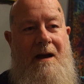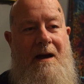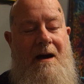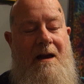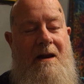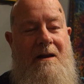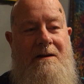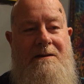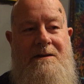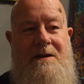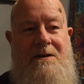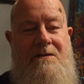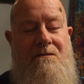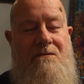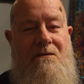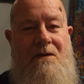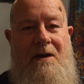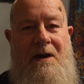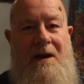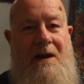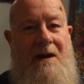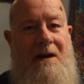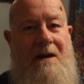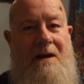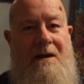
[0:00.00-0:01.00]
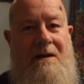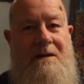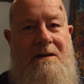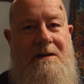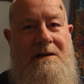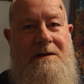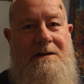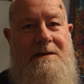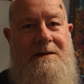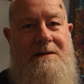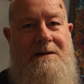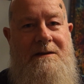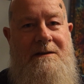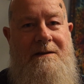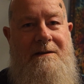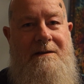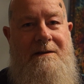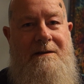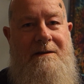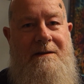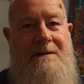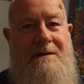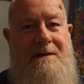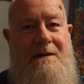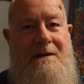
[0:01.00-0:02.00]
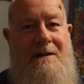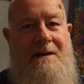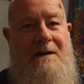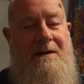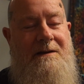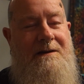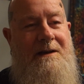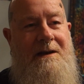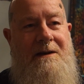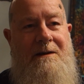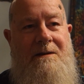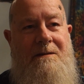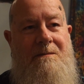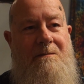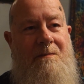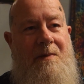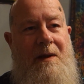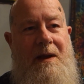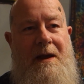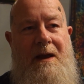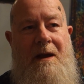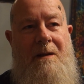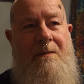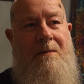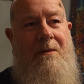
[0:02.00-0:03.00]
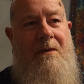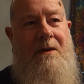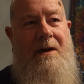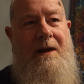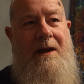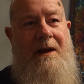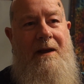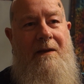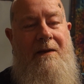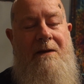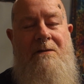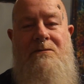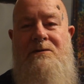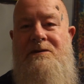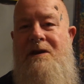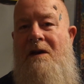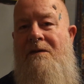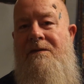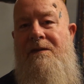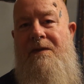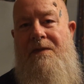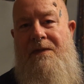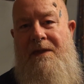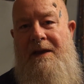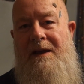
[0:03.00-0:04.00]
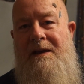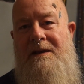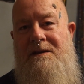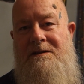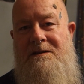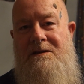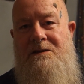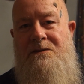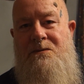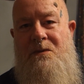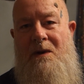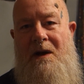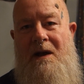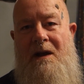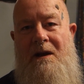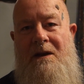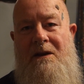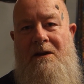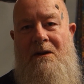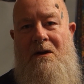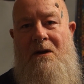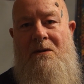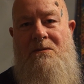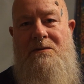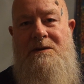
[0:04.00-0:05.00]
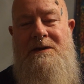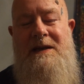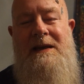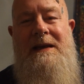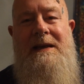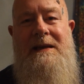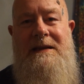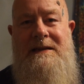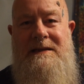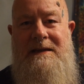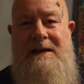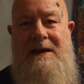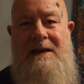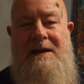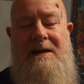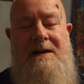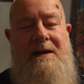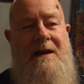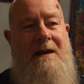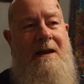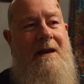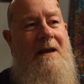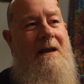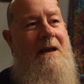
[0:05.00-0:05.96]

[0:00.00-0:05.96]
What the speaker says: And I didn't realise, I didn't pick up on it. There was other things as well, you know, I was eating.